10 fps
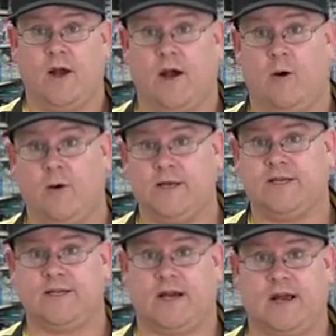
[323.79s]
The only
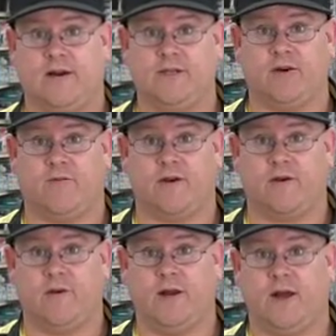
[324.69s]
thing that carries over
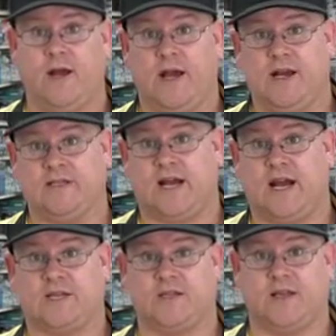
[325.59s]
to it is
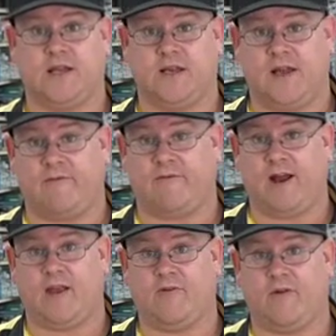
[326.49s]
actually the
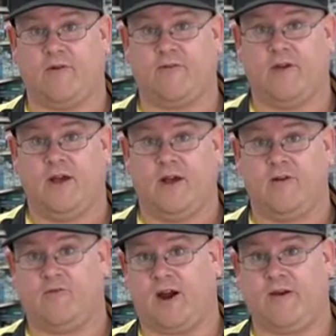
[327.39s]
differentials,
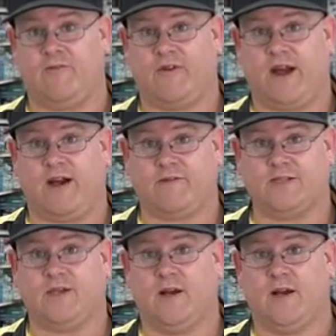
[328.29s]
drive shafts,